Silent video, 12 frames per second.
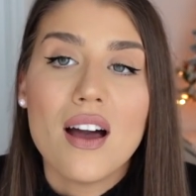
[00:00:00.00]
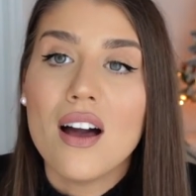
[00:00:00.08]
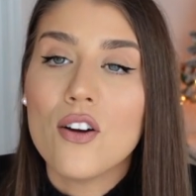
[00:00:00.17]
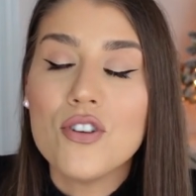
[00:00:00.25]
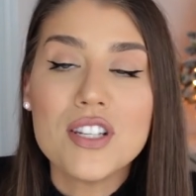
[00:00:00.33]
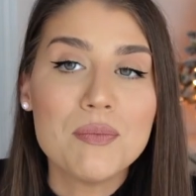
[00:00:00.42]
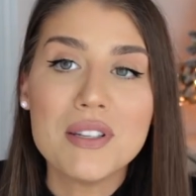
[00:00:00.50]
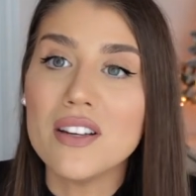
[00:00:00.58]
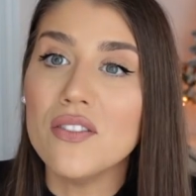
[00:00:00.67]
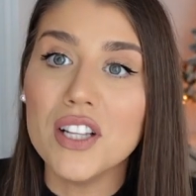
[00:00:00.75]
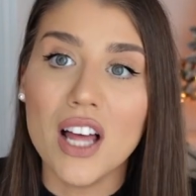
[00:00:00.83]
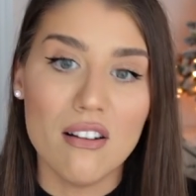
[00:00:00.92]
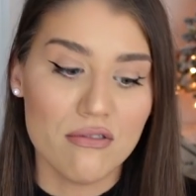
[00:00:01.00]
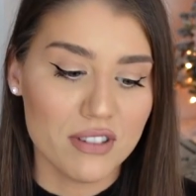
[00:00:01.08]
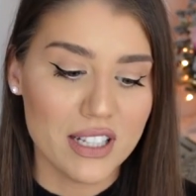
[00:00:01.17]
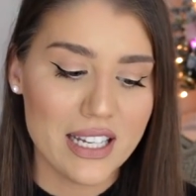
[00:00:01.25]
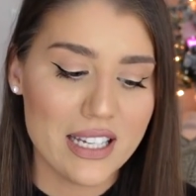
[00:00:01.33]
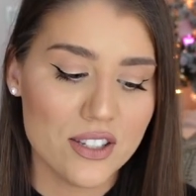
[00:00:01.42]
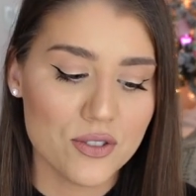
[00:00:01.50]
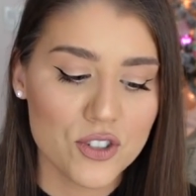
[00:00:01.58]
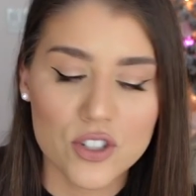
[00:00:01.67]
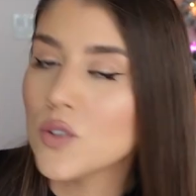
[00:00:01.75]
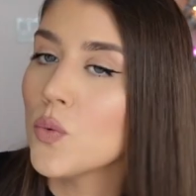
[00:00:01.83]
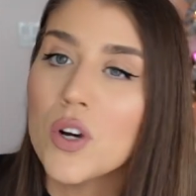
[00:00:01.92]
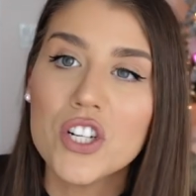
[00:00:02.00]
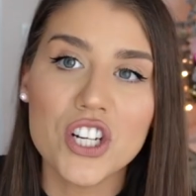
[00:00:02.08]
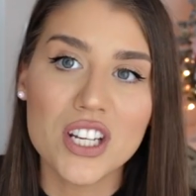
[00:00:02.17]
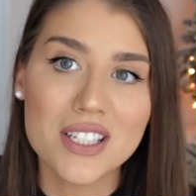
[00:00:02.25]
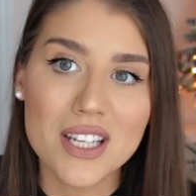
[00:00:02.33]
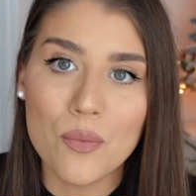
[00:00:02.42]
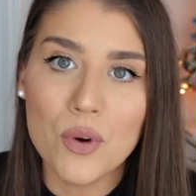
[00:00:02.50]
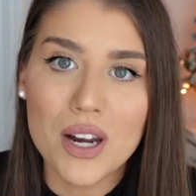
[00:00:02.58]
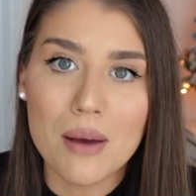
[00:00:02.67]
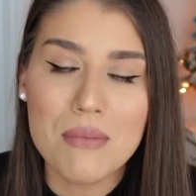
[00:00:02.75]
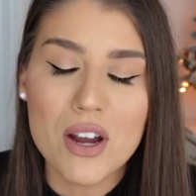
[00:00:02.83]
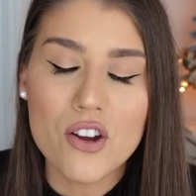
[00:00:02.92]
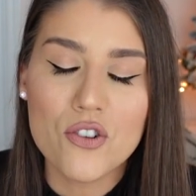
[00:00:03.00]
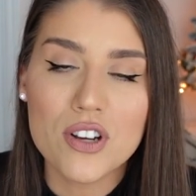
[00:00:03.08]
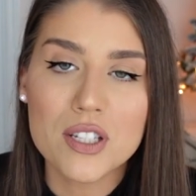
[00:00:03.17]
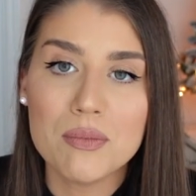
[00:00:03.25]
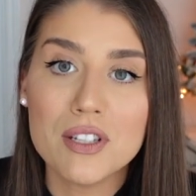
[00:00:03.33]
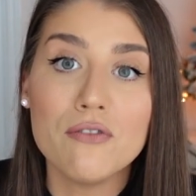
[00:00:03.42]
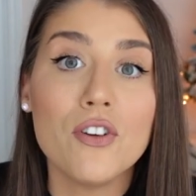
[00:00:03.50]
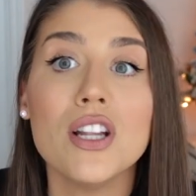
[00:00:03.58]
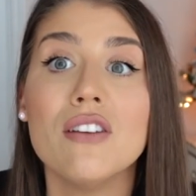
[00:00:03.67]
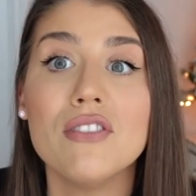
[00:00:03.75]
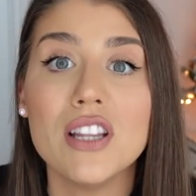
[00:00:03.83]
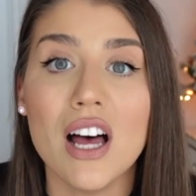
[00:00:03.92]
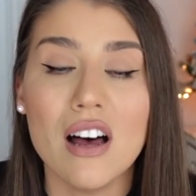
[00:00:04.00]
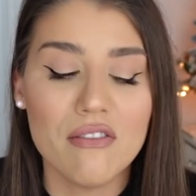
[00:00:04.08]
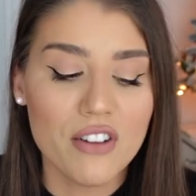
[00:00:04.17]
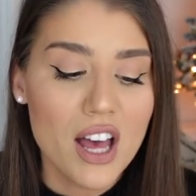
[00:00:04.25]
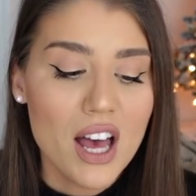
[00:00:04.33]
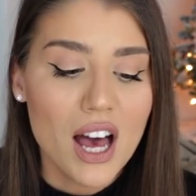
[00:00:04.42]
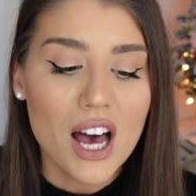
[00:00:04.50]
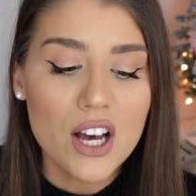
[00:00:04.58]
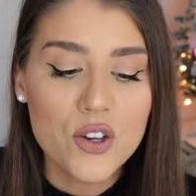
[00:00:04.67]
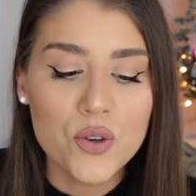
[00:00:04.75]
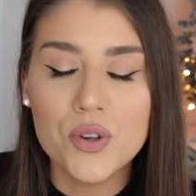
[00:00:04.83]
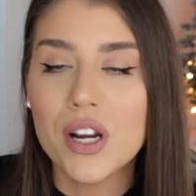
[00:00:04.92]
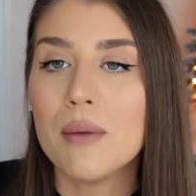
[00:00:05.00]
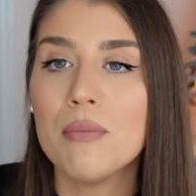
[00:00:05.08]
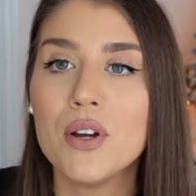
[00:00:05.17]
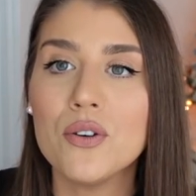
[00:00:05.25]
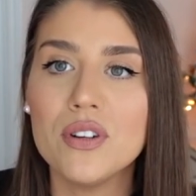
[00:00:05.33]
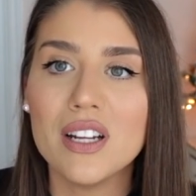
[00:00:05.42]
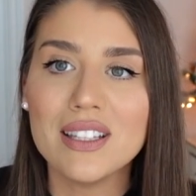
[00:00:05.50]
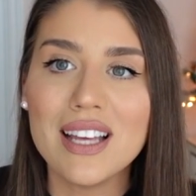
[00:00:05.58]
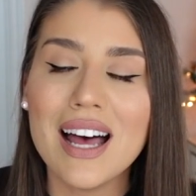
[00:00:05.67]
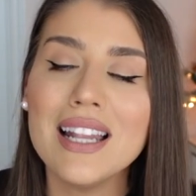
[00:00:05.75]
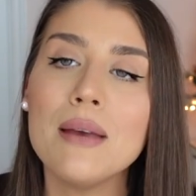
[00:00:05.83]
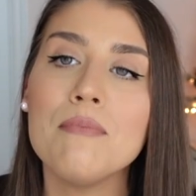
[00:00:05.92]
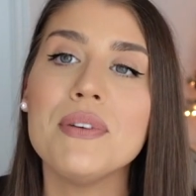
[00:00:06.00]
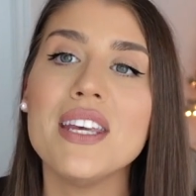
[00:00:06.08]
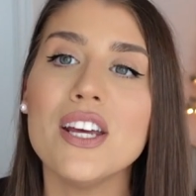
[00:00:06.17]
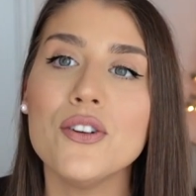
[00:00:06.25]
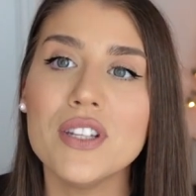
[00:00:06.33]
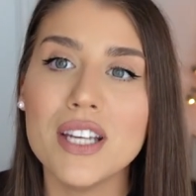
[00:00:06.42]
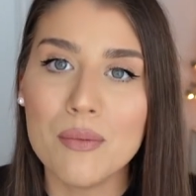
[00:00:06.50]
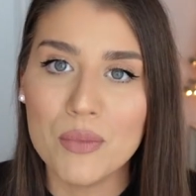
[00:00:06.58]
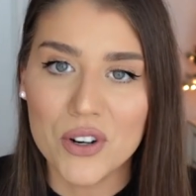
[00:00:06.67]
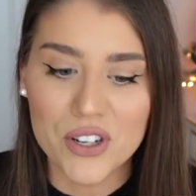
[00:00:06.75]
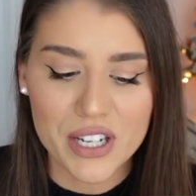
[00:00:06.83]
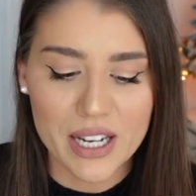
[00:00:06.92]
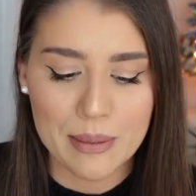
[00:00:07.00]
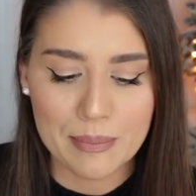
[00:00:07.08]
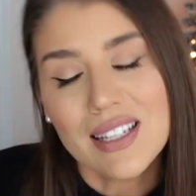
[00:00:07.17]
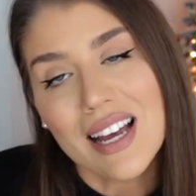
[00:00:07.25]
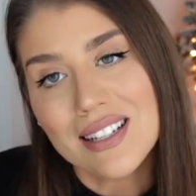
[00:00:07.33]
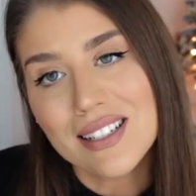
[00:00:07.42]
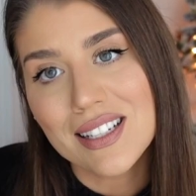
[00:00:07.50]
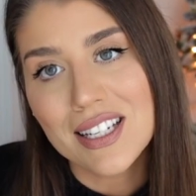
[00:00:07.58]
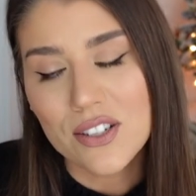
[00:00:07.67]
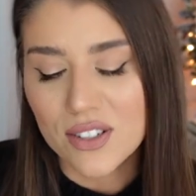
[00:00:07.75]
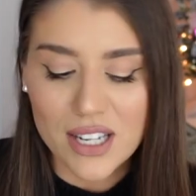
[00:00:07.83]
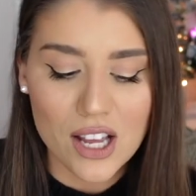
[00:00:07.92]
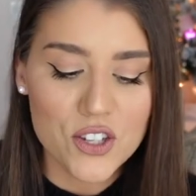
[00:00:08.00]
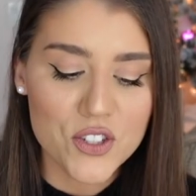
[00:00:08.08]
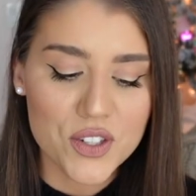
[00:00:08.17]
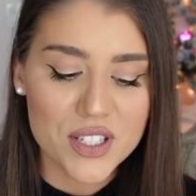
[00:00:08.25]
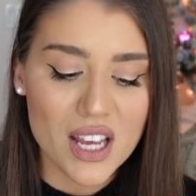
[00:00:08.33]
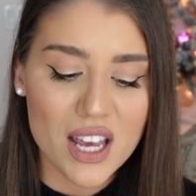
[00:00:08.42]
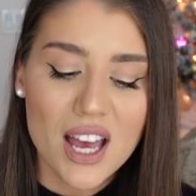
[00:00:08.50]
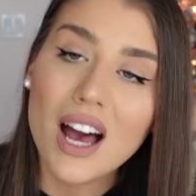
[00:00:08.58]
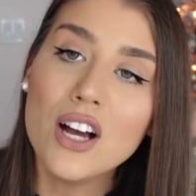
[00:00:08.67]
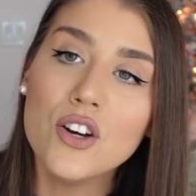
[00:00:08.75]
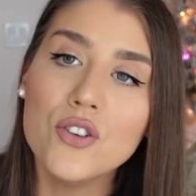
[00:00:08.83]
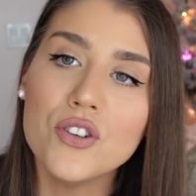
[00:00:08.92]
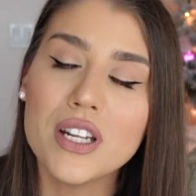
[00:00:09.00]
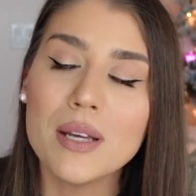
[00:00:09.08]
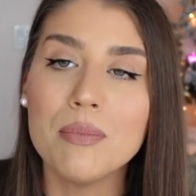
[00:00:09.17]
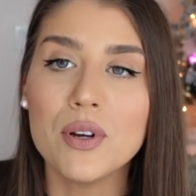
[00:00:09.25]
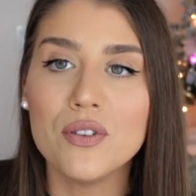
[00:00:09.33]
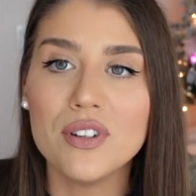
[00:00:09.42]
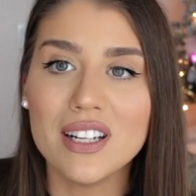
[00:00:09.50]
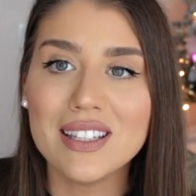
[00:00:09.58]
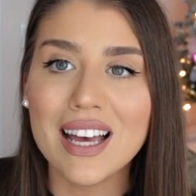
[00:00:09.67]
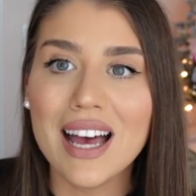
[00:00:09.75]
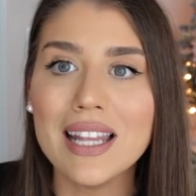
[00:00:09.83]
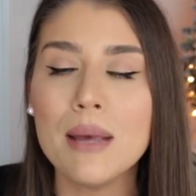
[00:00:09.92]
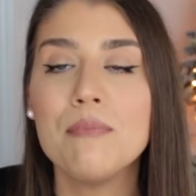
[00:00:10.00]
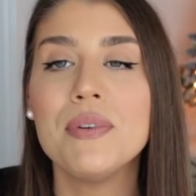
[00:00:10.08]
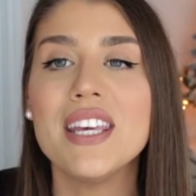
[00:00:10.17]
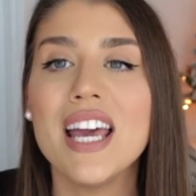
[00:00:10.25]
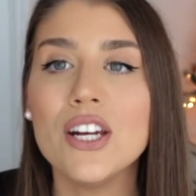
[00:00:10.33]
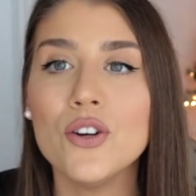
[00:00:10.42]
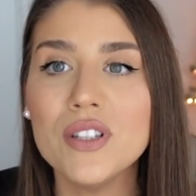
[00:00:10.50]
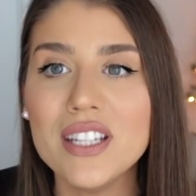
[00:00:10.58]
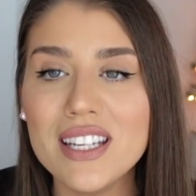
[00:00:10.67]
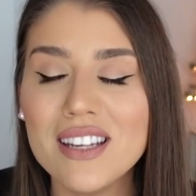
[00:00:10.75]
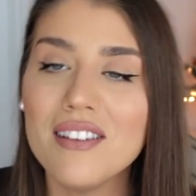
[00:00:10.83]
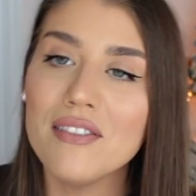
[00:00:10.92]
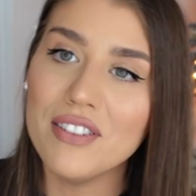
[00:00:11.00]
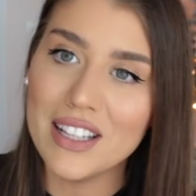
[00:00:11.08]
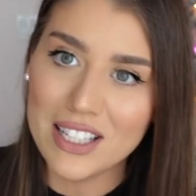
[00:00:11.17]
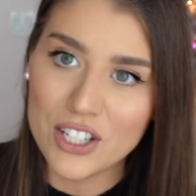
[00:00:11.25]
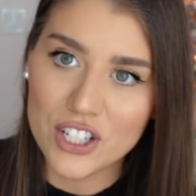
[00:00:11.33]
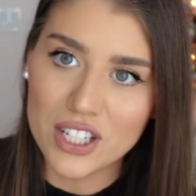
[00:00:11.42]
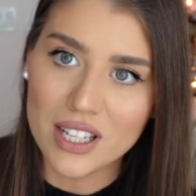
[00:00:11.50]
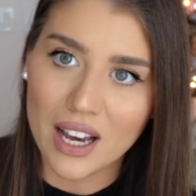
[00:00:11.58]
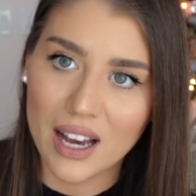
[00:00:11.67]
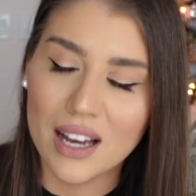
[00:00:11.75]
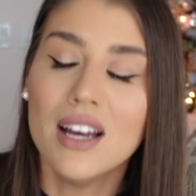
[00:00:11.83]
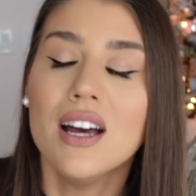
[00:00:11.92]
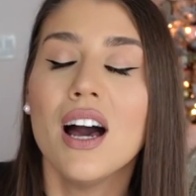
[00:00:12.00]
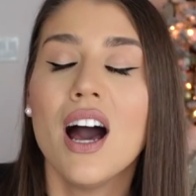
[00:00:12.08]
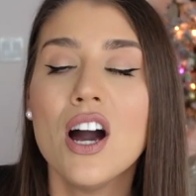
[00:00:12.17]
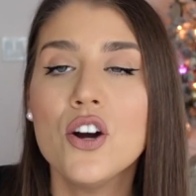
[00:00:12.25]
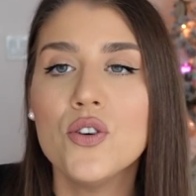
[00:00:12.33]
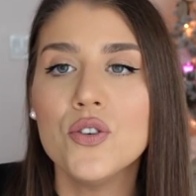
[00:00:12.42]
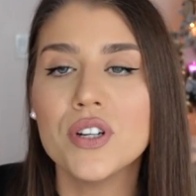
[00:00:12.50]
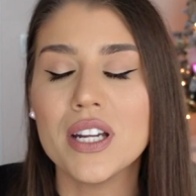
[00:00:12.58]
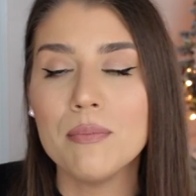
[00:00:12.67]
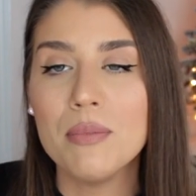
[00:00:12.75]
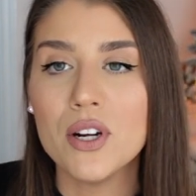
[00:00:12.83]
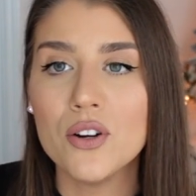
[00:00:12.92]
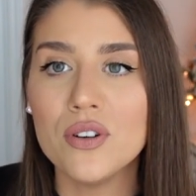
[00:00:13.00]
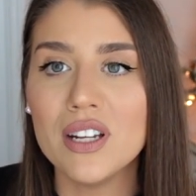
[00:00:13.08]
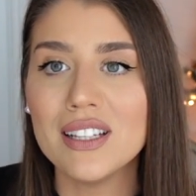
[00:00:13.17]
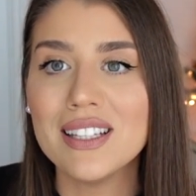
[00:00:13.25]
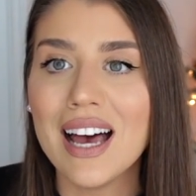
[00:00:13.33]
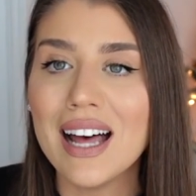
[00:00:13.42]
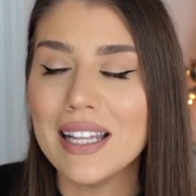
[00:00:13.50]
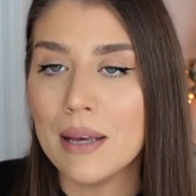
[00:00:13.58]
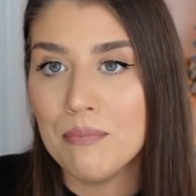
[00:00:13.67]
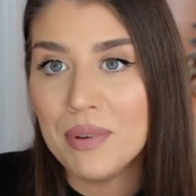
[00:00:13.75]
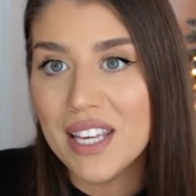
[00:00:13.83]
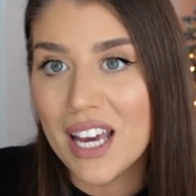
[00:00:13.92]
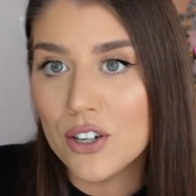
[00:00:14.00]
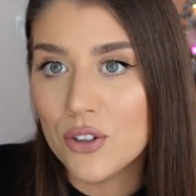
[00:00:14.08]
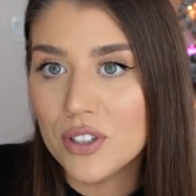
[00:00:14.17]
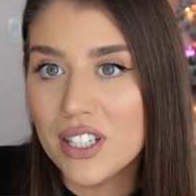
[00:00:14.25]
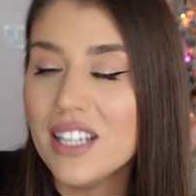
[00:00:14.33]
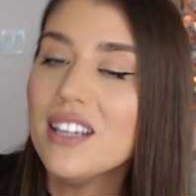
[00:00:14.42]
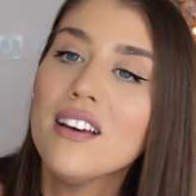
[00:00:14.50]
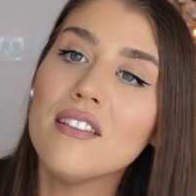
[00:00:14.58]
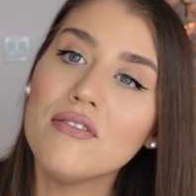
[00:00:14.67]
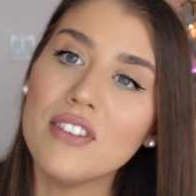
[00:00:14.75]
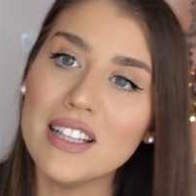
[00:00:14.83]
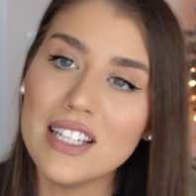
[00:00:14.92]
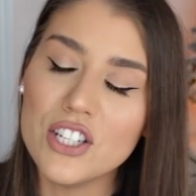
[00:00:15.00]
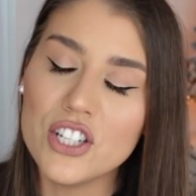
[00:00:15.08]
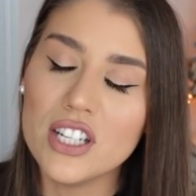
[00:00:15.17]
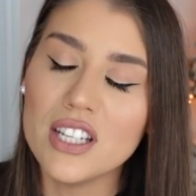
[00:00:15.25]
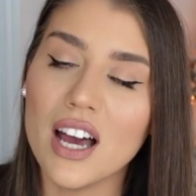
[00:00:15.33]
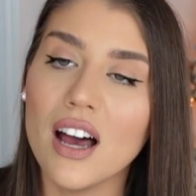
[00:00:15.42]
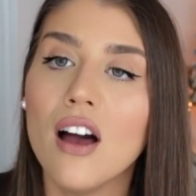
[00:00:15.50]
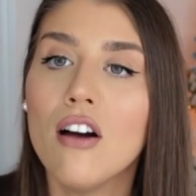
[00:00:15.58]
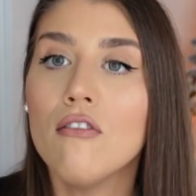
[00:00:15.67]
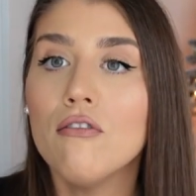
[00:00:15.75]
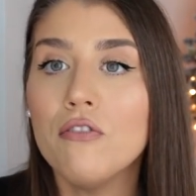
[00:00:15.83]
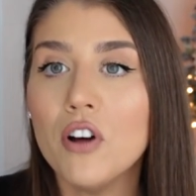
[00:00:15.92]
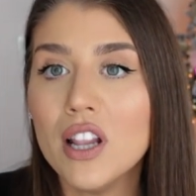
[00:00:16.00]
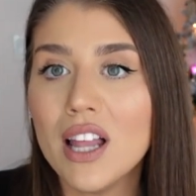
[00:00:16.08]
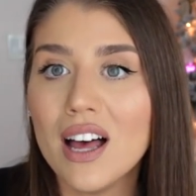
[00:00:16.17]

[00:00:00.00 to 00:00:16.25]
a Christmas of love, really. It's just wishing someone a Merry Christmas full of love. Auguri per un Natale pieno di amore. Lastly, you can also say auguri per un Natale pieno di felicità. Auguri per un Natale pieno di felicità. Full